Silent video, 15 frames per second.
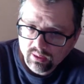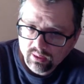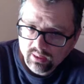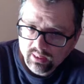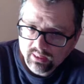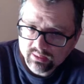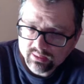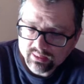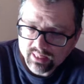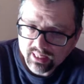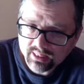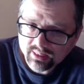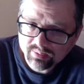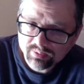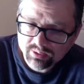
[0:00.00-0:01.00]
It's not
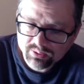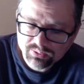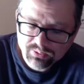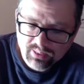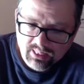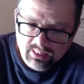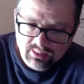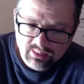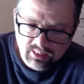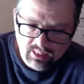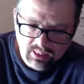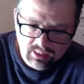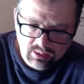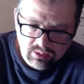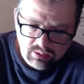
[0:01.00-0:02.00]
even the fact that